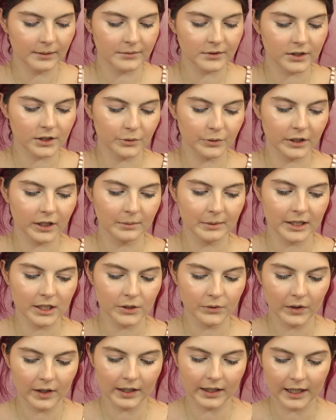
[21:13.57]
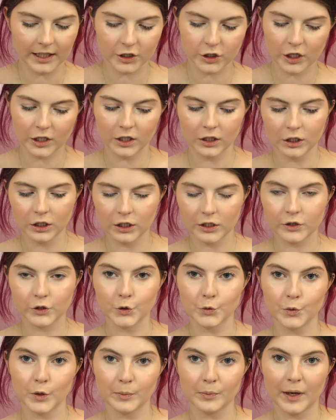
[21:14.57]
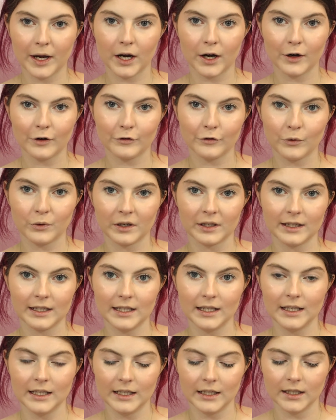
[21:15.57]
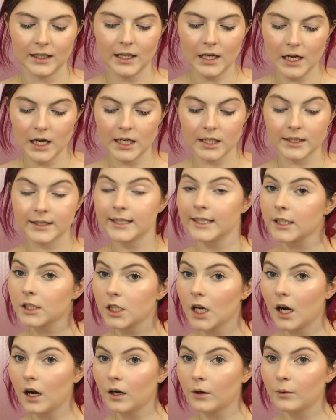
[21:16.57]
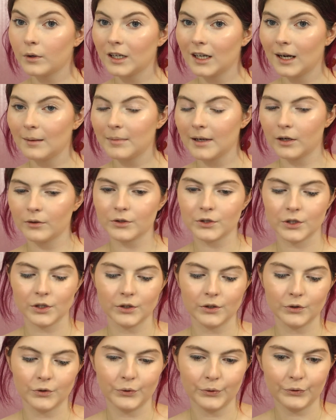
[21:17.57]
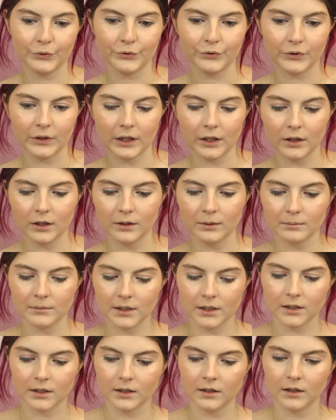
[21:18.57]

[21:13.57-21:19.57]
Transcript: So we're going to be doing an eyeshadow look to prepare for the TikTok we're about to film.